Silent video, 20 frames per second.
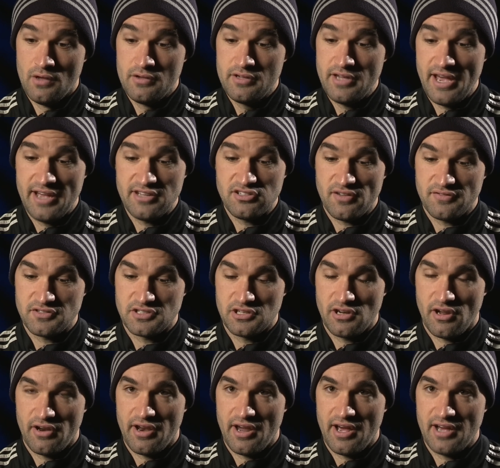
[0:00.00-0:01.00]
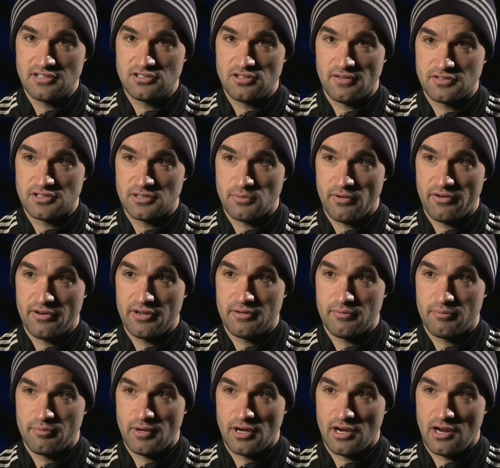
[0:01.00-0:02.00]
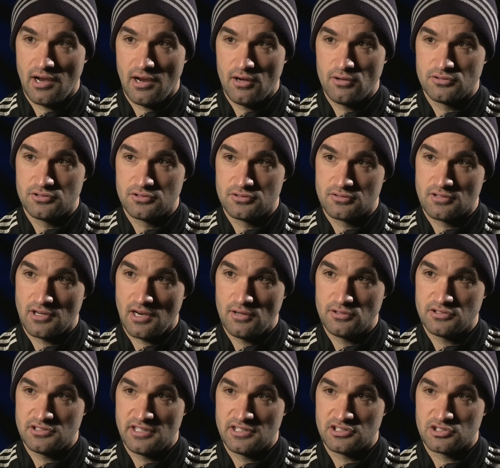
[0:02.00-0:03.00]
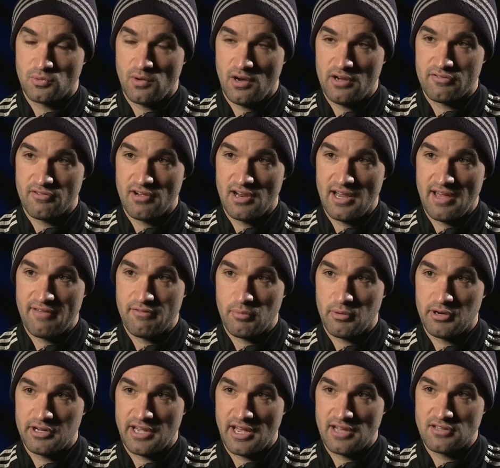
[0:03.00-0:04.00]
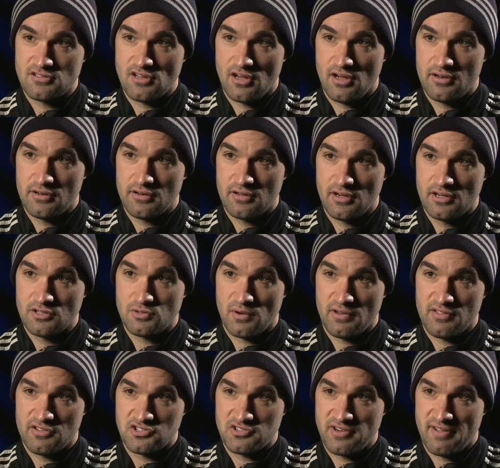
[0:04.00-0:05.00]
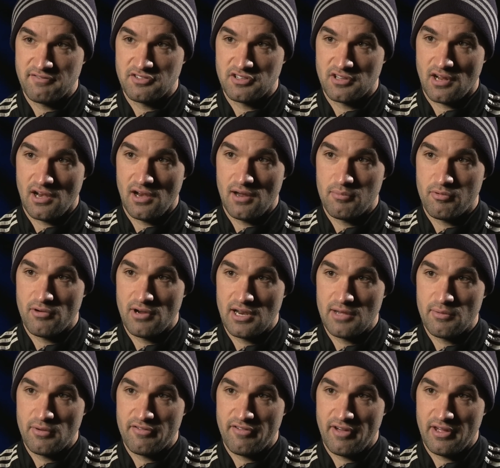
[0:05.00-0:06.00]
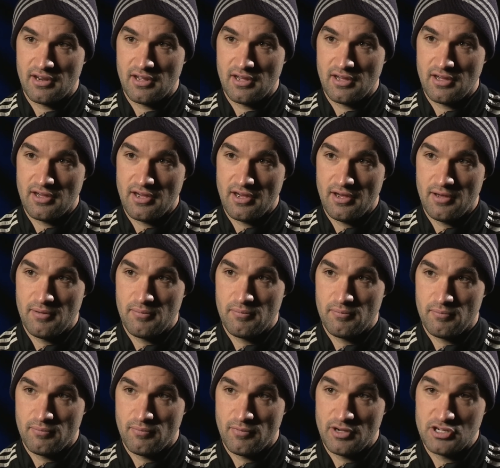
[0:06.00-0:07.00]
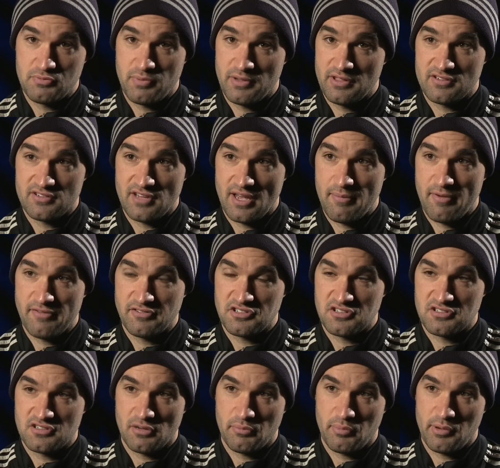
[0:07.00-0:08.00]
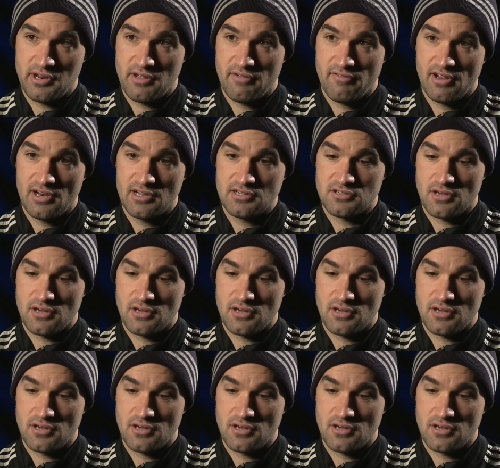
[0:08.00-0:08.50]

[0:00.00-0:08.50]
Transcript: Yeah, it's obviously not nice. Obviously, we're a close-knit squad, really. Everybody gets on. It's one of the strengths of the club, really. We've had it's been the same ever since I've been here, really.